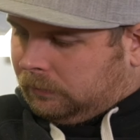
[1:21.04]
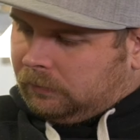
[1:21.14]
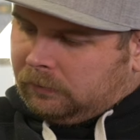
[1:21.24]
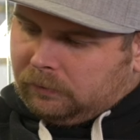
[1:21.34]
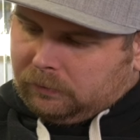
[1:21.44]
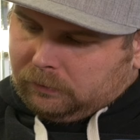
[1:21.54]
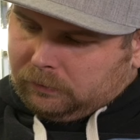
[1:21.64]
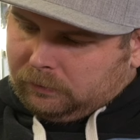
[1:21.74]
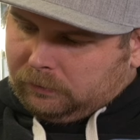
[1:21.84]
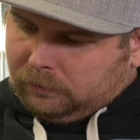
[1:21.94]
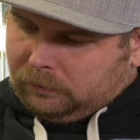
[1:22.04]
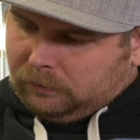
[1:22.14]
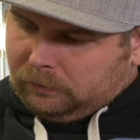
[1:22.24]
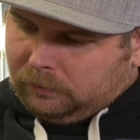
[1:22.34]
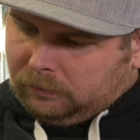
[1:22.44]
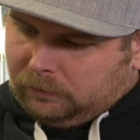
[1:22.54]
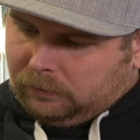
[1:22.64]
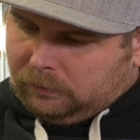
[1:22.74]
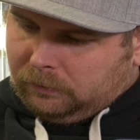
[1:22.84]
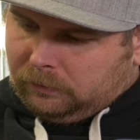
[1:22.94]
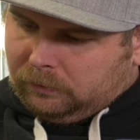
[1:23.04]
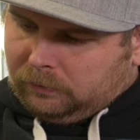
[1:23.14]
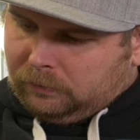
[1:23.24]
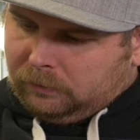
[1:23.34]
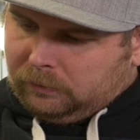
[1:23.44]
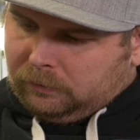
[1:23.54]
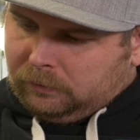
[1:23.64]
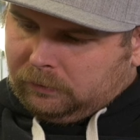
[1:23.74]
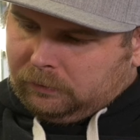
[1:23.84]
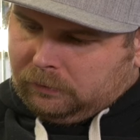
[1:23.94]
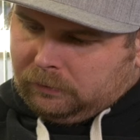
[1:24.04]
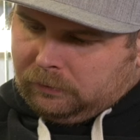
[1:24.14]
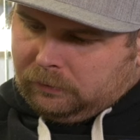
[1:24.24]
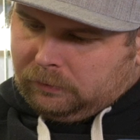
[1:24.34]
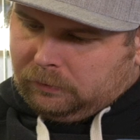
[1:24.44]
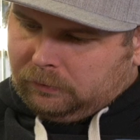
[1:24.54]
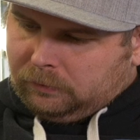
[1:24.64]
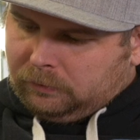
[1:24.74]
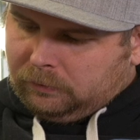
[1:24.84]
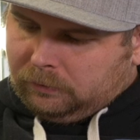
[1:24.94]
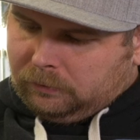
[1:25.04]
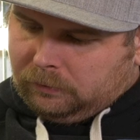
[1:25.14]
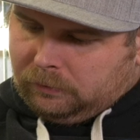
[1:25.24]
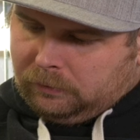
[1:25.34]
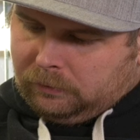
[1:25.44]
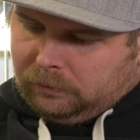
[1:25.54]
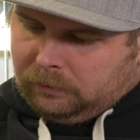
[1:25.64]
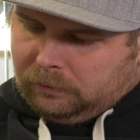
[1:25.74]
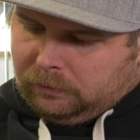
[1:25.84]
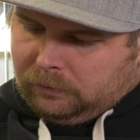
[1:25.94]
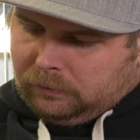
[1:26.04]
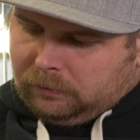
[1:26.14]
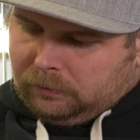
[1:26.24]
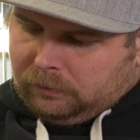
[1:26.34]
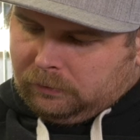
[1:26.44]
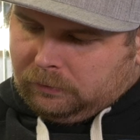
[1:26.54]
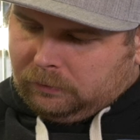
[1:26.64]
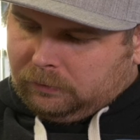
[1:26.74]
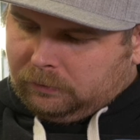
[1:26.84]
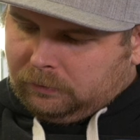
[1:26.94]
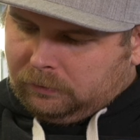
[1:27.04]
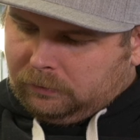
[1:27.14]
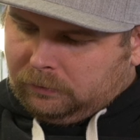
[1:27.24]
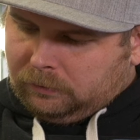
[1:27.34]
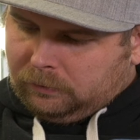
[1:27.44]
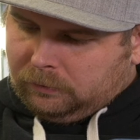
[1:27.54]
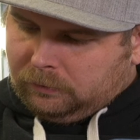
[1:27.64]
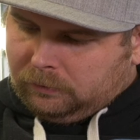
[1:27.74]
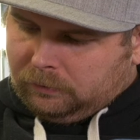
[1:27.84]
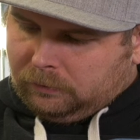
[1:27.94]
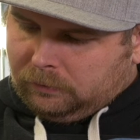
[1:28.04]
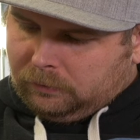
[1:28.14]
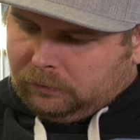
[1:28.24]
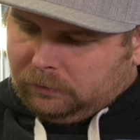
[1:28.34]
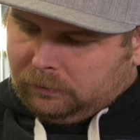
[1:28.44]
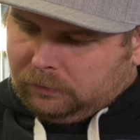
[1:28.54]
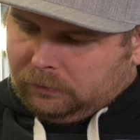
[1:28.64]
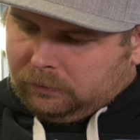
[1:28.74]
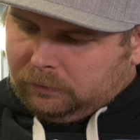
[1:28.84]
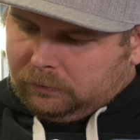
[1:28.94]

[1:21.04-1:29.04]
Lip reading: [no speech]